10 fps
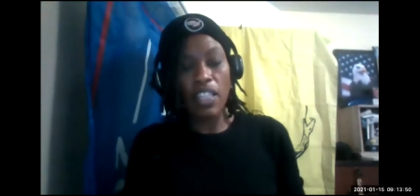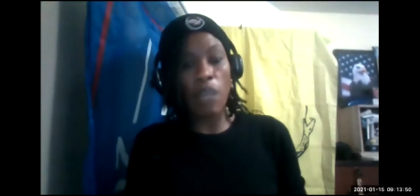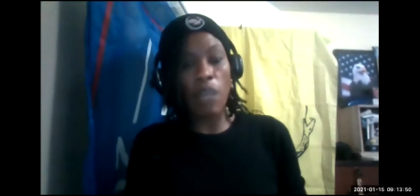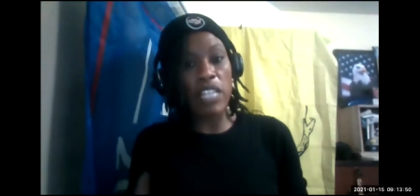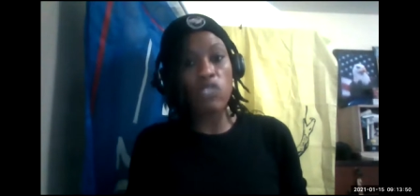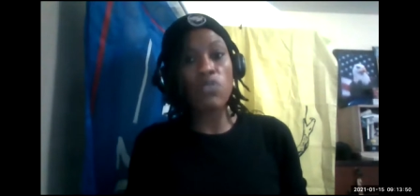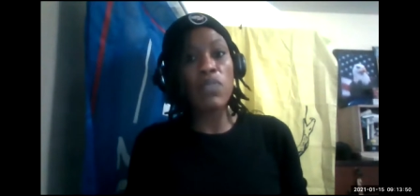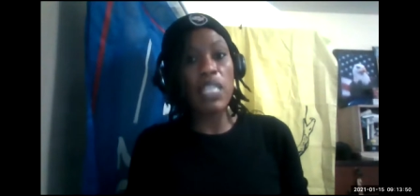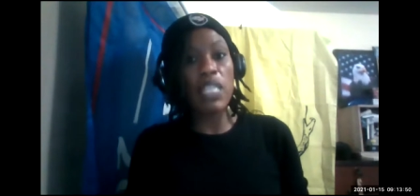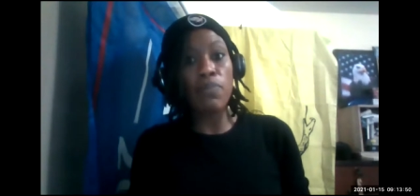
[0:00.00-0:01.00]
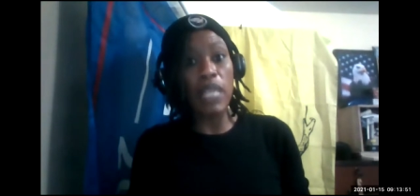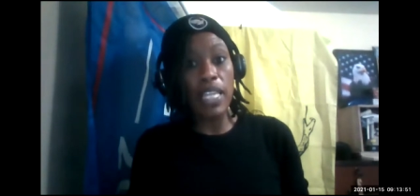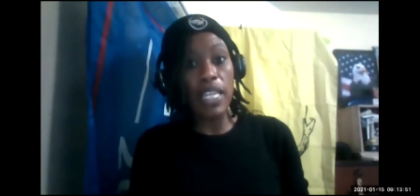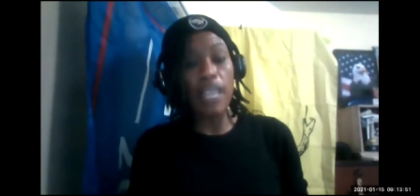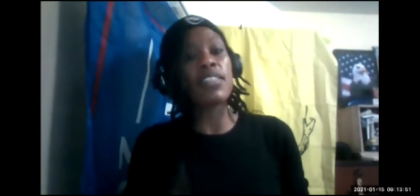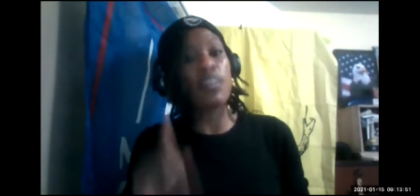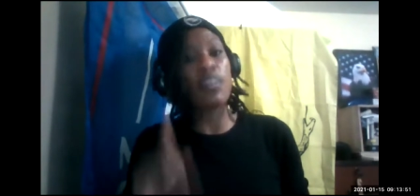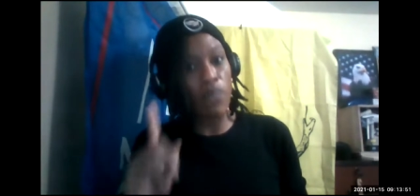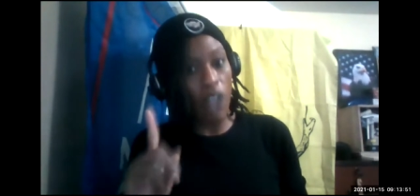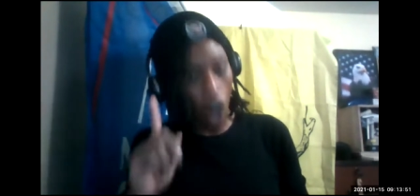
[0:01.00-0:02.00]
That mainstream media
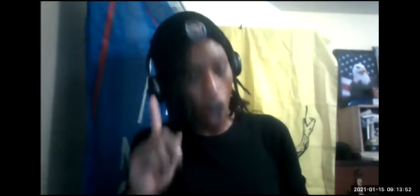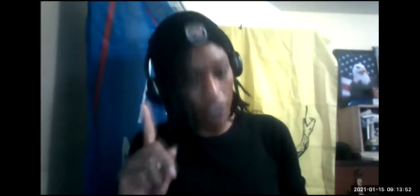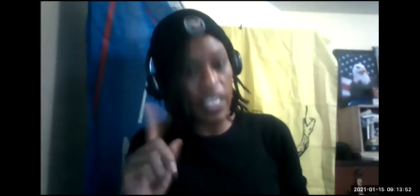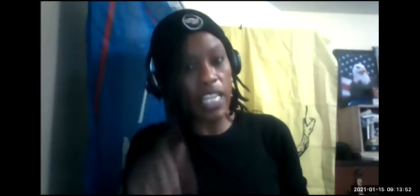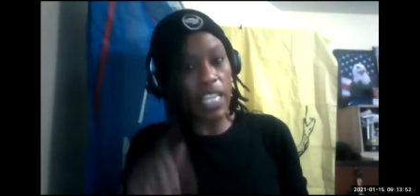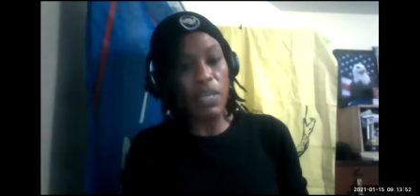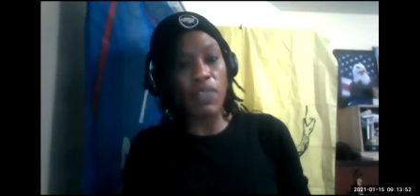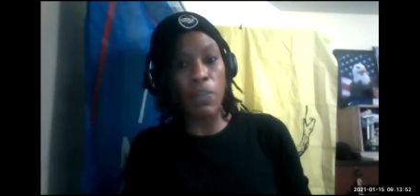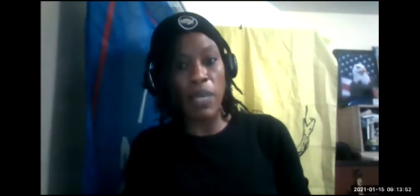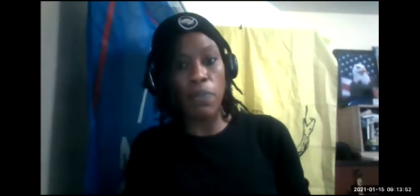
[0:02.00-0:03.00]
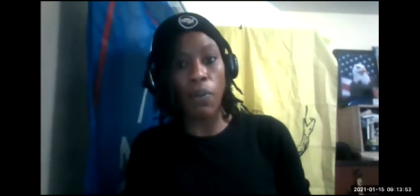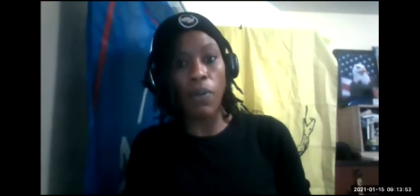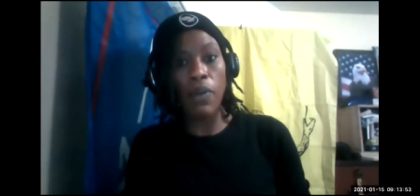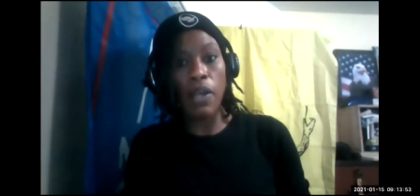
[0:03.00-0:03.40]
are the enemy of the people.